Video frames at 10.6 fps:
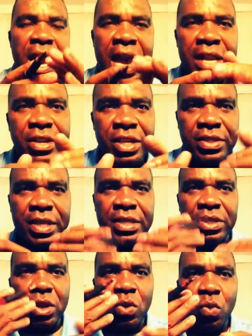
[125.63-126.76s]
And this
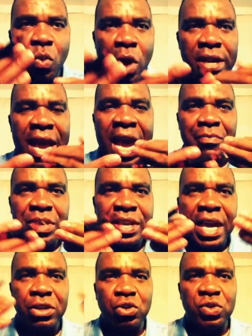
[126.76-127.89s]
is what I
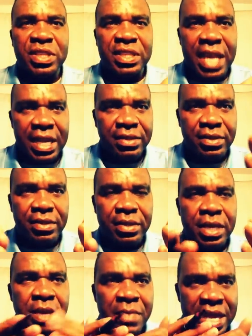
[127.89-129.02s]
began to sense
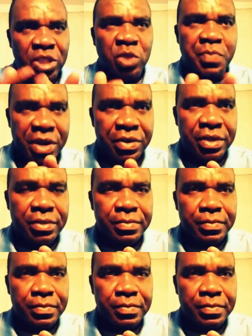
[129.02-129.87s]
in my spirit.